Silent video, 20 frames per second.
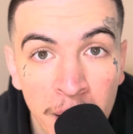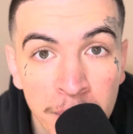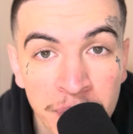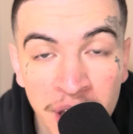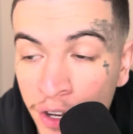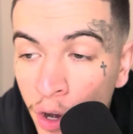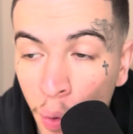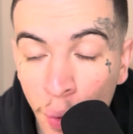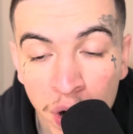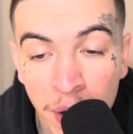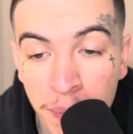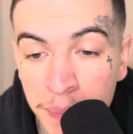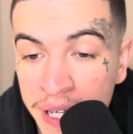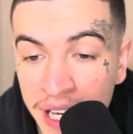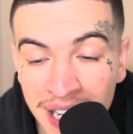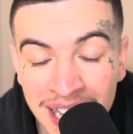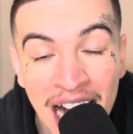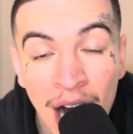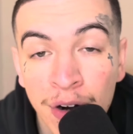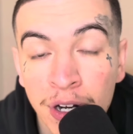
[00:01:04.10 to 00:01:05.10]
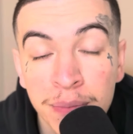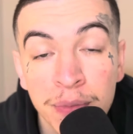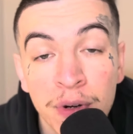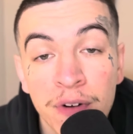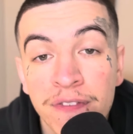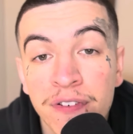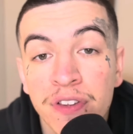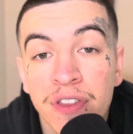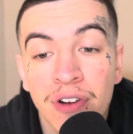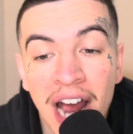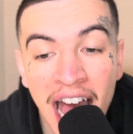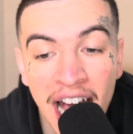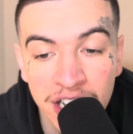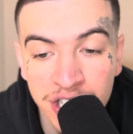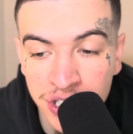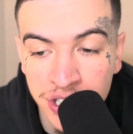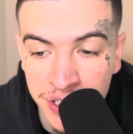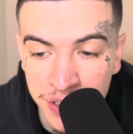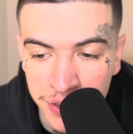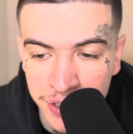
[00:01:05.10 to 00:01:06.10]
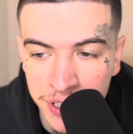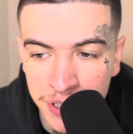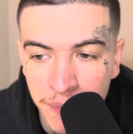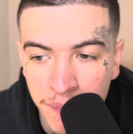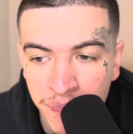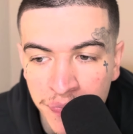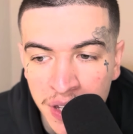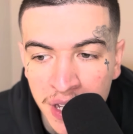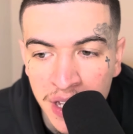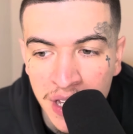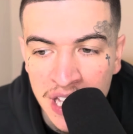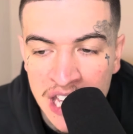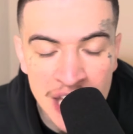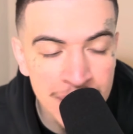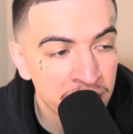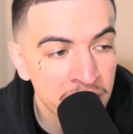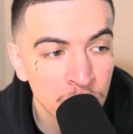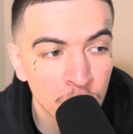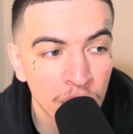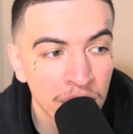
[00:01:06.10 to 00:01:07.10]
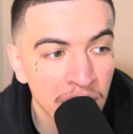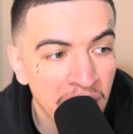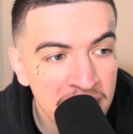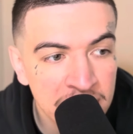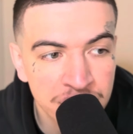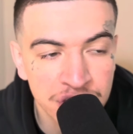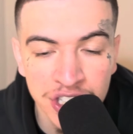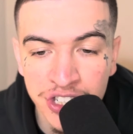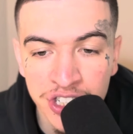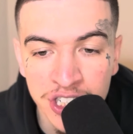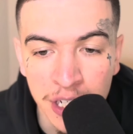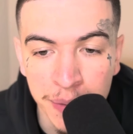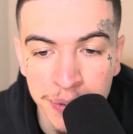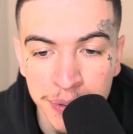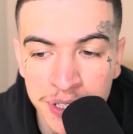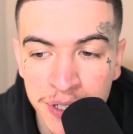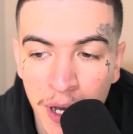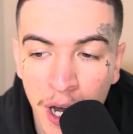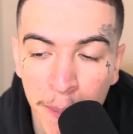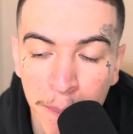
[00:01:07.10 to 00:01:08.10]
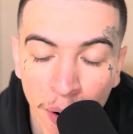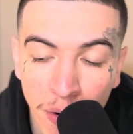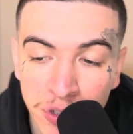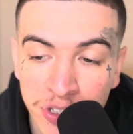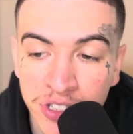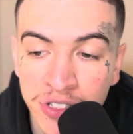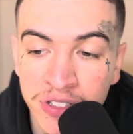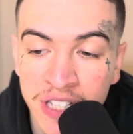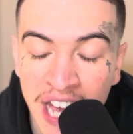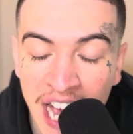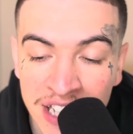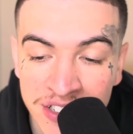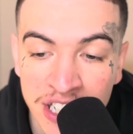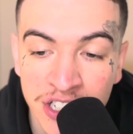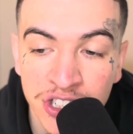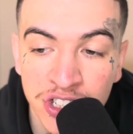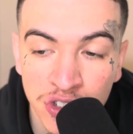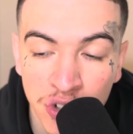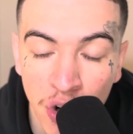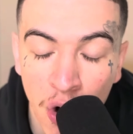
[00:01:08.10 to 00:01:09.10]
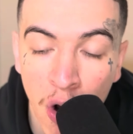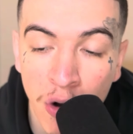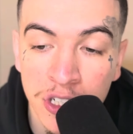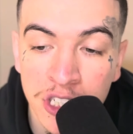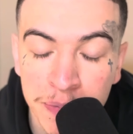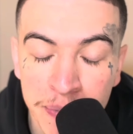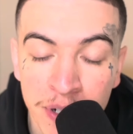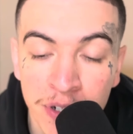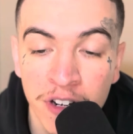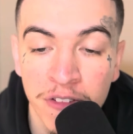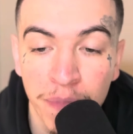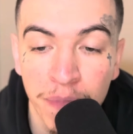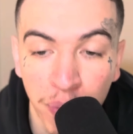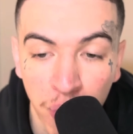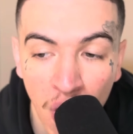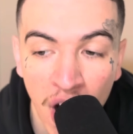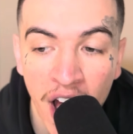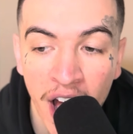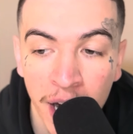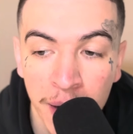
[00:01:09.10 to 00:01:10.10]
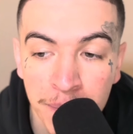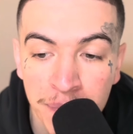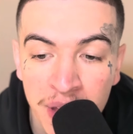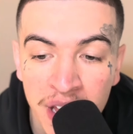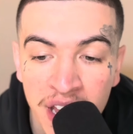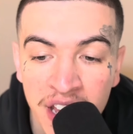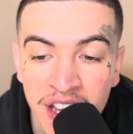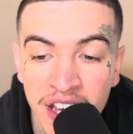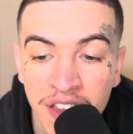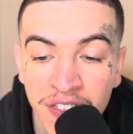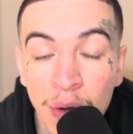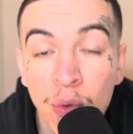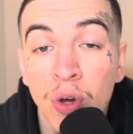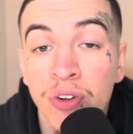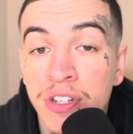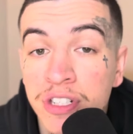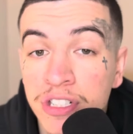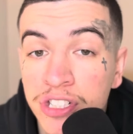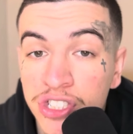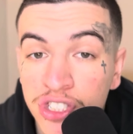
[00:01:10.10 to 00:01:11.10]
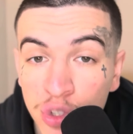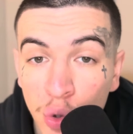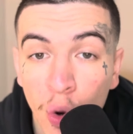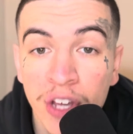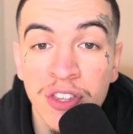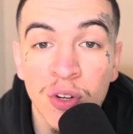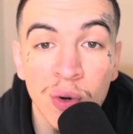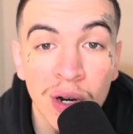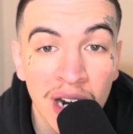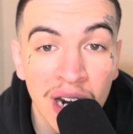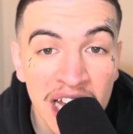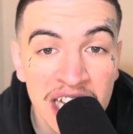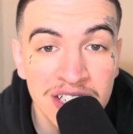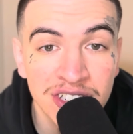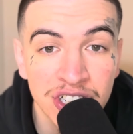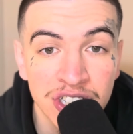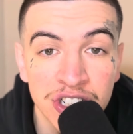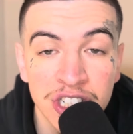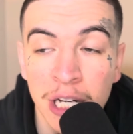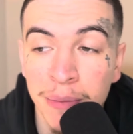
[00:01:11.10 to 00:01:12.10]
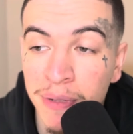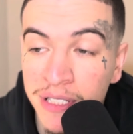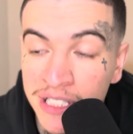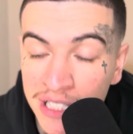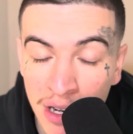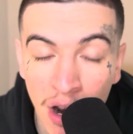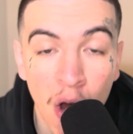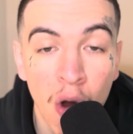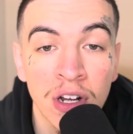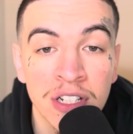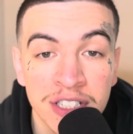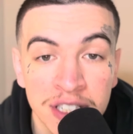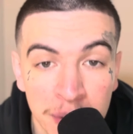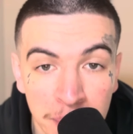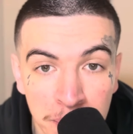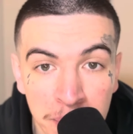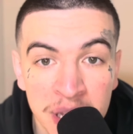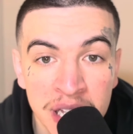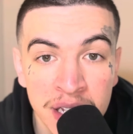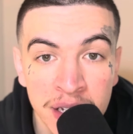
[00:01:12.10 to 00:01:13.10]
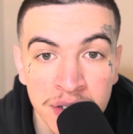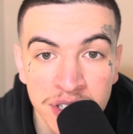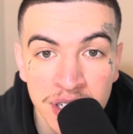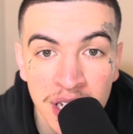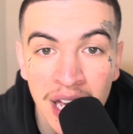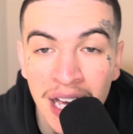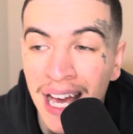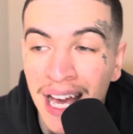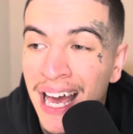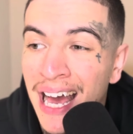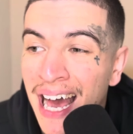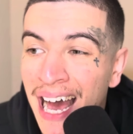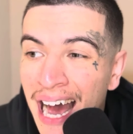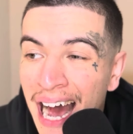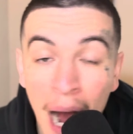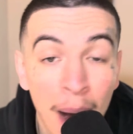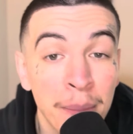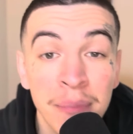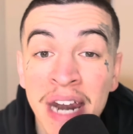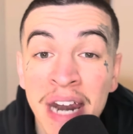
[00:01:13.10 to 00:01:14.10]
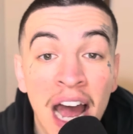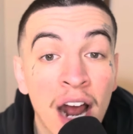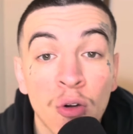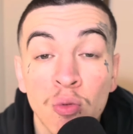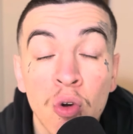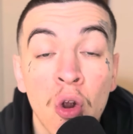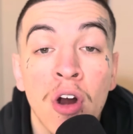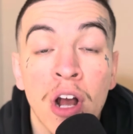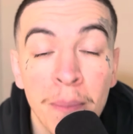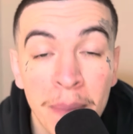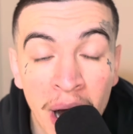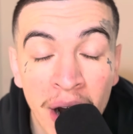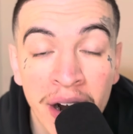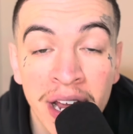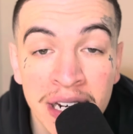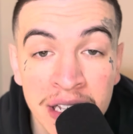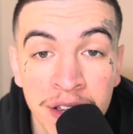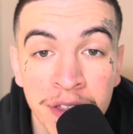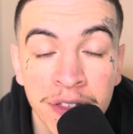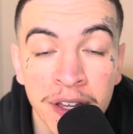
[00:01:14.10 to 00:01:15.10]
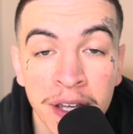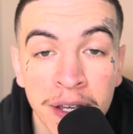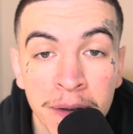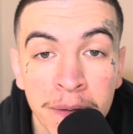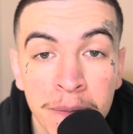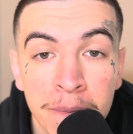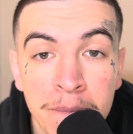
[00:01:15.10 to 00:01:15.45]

They don't want to be accountable for their actions. Even in relationships, a person that has a strong spirit of pride, they will destroy the relationship as long as it means I'm not wrong about anything.